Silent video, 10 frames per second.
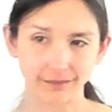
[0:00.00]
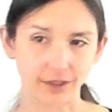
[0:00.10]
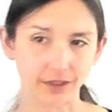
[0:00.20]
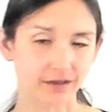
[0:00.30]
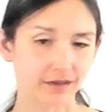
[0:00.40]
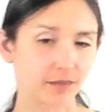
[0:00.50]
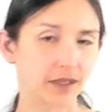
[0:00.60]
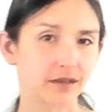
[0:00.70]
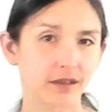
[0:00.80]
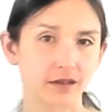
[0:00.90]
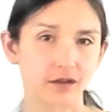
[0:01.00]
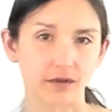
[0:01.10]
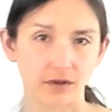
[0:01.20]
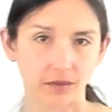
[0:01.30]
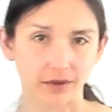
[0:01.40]
But does this make sense to
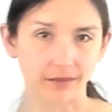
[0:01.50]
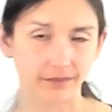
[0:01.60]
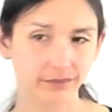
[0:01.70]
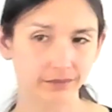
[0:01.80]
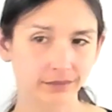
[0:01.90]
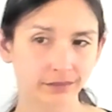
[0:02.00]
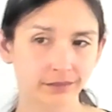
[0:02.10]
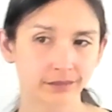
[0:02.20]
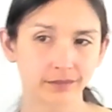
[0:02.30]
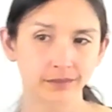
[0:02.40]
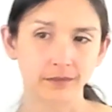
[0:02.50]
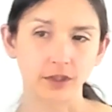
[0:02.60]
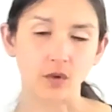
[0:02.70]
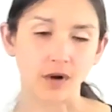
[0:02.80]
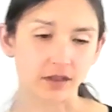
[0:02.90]
everyone?
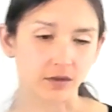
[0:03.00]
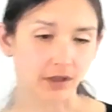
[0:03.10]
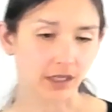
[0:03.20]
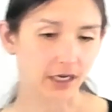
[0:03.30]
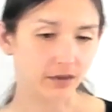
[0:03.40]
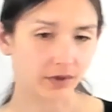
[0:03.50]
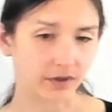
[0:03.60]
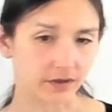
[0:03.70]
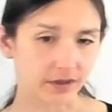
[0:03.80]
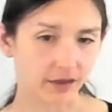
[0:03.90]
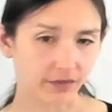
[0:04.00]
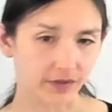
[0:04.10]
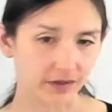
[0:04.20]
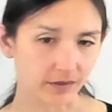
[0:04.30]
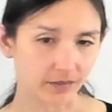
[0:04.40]
You want to align with yourself
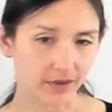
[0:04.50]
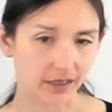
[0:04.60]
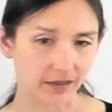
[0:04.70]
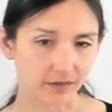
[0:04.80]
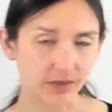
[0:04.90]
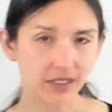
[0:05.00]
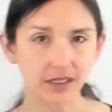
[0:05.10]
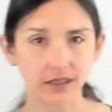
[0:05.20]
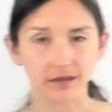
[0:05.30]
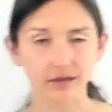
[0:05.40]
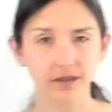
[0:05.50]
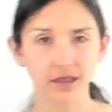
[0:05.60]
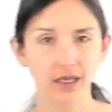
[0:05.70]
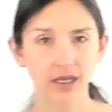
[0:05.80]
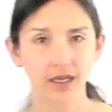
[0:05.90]
as, as peace,
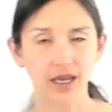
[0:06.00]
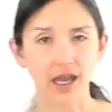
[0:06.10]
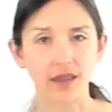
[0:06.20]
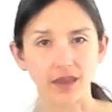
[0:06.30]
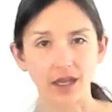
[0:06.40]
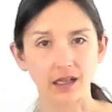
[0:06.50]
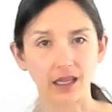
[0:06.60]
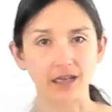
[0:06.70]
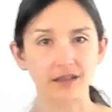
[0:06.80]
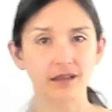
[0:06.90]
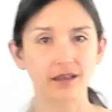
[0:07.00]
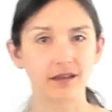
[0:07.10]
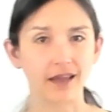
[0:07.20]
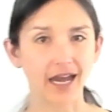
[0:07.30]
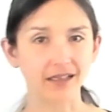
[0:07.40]
and then let
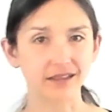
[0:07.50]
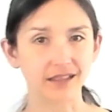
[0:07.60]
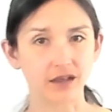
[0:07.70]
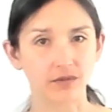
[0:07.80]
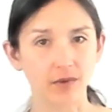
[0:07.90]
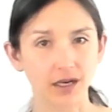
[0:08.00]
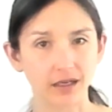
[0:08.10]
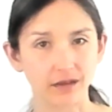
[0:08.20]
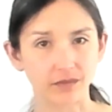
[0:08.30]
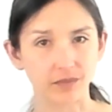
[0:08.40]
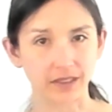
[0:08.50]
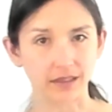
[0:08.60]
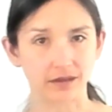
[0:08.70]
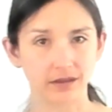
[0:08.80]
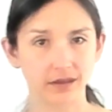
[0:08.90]
that state of mind of
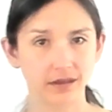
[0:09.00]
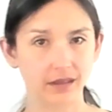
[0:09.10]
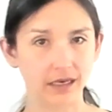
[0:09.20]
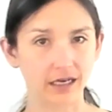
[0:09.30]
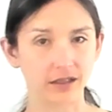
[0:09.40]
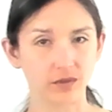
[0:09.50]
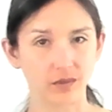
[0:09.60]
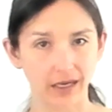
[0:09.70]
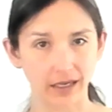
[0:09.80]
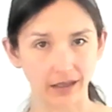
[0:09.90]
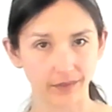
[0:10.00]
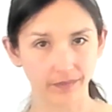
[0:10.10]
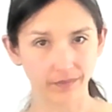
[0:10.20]
peace guide your way.